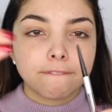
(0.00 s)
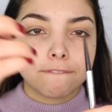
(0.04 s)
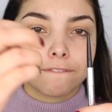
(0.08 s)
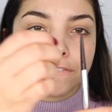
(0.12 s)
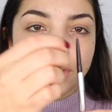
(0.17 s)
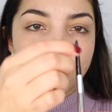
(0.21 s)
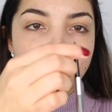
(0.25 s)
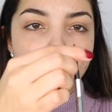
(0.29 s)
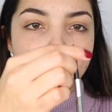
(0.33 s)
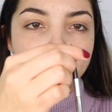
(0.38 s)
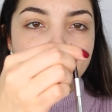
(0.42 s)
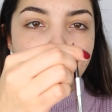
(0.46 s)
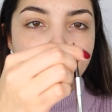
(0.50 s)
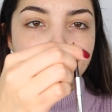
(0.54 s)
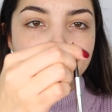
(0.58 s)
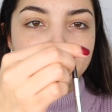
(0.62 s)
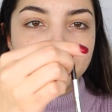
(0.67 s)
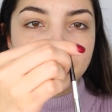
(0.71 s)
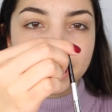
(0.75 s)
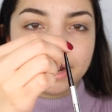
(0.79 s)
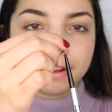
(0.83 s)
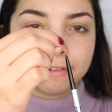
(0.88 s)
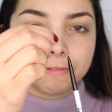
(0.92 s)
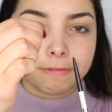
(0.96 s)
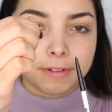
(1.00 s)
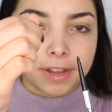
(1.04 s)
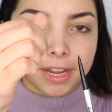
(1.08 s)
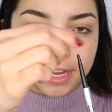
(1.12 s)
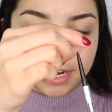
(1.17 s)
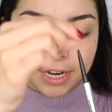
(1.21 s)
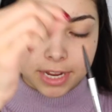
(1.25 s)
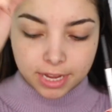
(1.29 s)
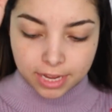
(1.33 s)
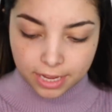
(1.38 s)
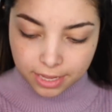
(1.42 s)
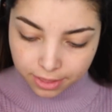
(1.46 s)
from
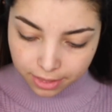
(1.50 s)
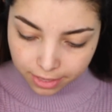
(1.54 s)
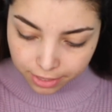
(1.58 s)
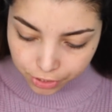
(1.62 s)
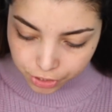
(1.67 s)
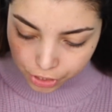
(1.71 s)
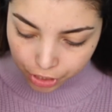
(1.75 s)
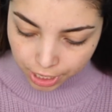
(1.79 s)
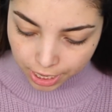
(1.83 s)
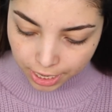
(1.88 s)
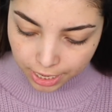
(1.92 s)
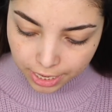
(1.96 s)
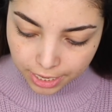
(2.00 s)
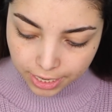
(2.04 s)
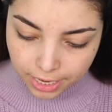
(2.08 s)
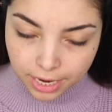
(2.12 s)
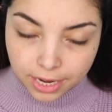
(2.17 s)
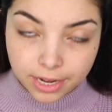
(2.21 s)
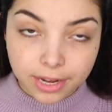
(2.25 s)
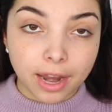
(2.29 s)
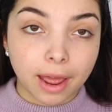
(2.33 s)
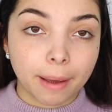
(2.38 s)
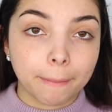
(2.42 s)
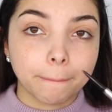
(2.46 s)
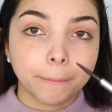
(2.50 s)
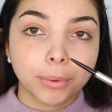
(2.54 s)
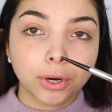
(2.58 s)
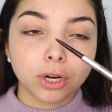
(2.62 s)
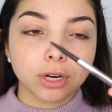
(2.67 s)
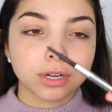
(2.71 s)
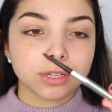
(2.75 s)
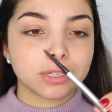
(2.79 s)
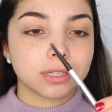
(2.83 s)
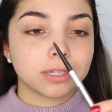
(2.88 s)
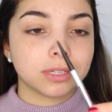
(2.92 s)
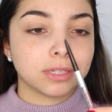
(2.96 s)
Benefit in the shade
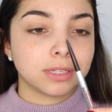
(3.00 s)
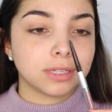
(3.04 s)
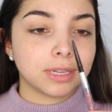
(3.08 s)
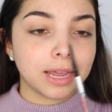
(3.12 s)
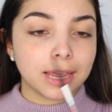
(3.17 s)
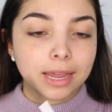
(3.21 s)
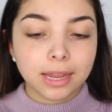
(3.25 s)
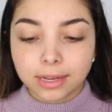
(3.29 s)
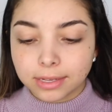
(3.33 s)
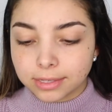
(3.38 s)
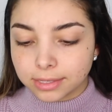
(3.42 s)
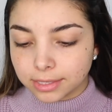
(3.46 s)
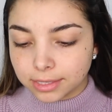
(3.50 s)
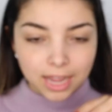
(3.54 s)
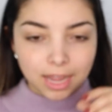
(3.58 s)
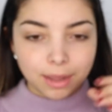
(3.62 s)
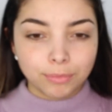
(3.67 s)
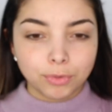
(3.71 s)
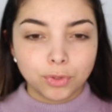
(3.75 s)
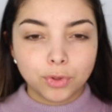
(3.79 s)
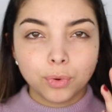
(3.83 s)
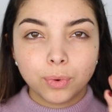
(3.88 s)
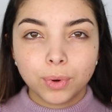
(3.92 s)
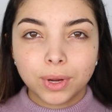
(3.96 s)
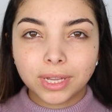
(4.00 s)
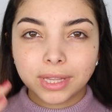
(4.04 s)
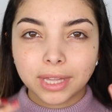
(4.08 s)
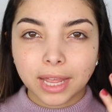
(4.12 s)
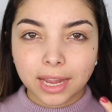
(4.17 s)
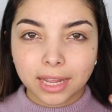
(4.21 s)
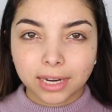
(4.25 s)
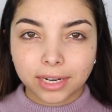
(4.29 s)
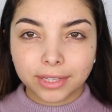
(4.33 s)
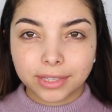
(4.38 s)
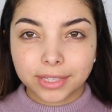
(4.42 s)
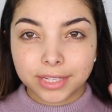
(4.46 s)
number 6. I'm doing
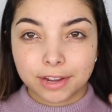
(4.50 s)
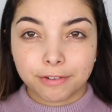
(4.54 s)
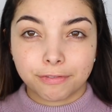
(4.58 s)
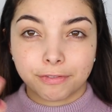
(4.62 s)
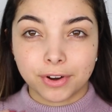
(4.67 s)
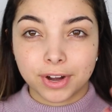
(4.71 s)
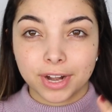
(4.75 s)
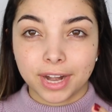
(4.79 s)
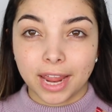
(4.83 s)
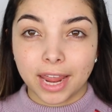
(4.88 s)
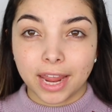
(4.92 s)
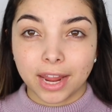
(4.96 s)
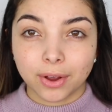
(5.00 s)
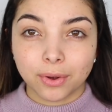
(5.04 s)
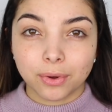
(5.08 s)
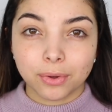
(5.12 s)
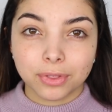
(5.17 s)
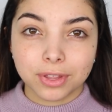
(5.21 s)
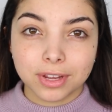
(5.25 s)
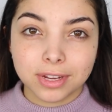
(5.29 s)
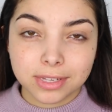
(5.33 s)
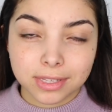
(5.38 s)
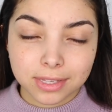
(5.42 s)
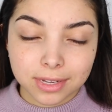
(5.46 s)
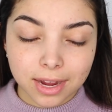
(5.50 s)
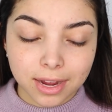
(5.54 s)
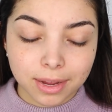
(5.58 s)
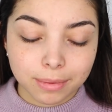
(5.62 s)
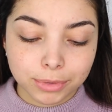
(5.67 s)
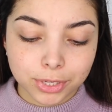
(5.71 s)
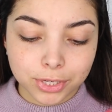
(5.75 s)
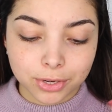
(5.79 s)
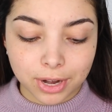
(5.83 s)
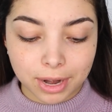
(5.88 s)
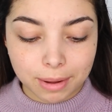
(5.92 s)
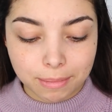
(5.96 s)
like a different angle this time,
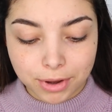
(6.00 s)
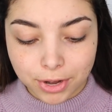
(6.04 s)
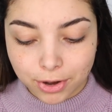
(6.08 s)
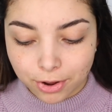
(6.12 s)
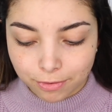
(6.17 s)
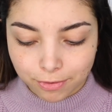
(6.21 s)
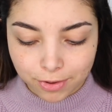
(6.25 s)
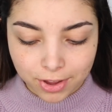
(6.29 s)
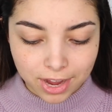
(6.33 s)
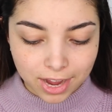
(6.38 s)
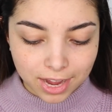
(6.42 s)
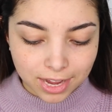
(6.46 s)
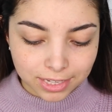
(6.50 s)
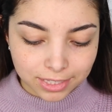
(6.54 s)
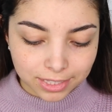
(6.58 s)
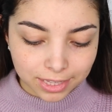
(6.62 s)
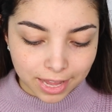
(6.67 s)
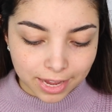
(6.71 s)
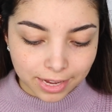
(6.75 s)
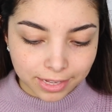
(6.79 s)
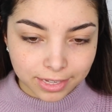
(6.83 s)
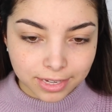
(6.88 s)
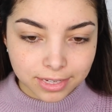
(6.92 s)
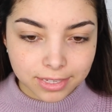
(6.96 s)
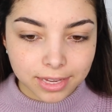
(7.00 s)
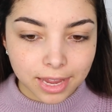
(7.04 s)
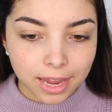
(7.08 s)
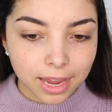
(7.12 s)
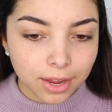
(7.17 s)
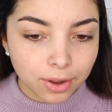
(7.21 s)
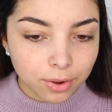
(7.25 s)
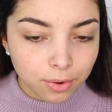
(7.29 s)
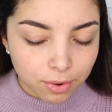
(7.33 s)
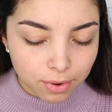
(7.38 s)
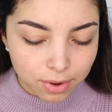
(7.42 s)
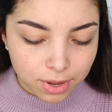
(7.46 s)
so let me know if you guys like this
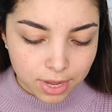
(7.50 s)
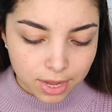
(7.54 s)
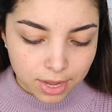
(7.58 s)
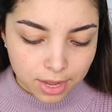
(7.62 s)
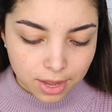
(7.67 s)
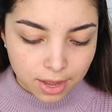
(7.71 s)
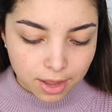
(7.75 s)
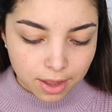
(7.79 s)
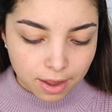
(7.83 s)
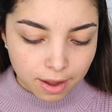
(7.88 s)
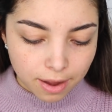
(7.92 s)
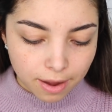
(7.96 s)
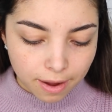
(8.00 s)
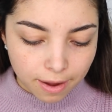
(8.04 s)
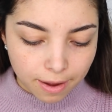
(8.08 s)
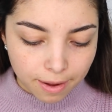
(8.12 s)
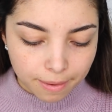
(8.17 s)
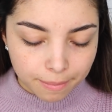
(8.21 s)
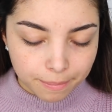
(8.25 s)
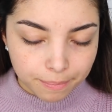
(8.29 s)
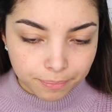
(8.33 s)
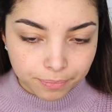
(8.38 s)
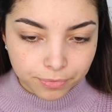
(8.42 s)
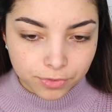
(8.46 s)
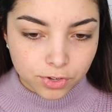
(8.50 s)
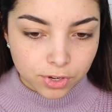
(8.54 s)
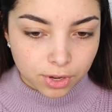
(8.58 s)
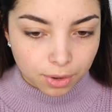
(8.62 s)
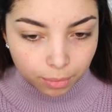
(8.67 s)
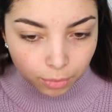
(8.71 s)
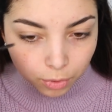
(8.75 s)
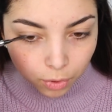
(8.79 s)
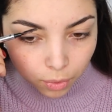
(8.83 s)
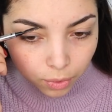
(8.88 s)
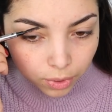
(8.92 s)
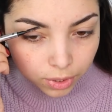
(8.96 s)
angle. So
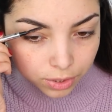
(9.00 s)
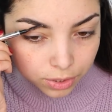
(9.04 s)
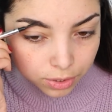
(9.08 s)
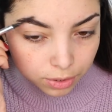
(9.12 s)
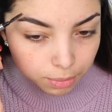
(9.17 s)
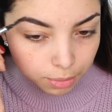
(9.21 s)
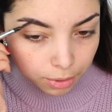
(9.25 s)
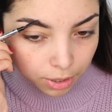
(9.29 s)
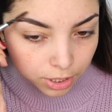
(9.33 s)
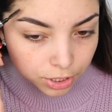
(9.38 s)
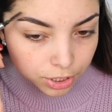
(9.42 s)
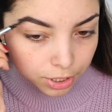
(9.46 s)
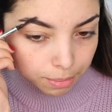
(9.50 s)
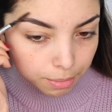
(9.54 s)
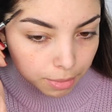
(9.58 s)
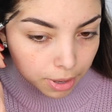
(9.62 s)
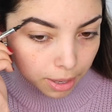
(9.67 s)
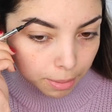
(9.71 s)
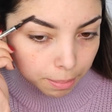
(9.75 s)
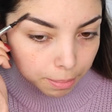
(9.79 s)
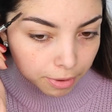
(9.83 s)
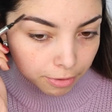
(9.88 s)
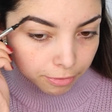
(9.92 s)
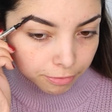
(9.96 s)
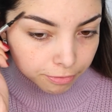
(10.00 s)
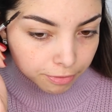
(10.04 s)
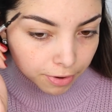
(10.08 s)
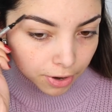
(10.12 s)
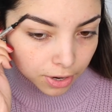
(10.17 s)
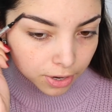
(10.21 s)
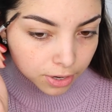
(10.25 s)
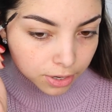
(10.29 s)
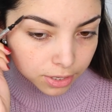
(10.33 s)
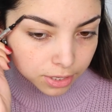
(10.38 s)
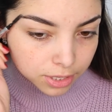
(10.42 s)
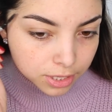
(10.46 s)
I'm going to brush them up
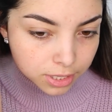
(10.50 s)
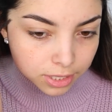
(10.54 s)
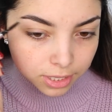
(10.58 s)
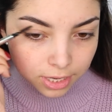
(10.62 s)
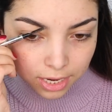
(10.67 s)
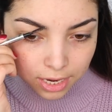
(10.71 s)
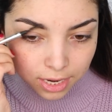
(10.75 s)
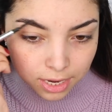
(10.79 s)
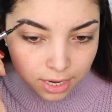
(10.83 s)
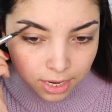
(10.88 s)
first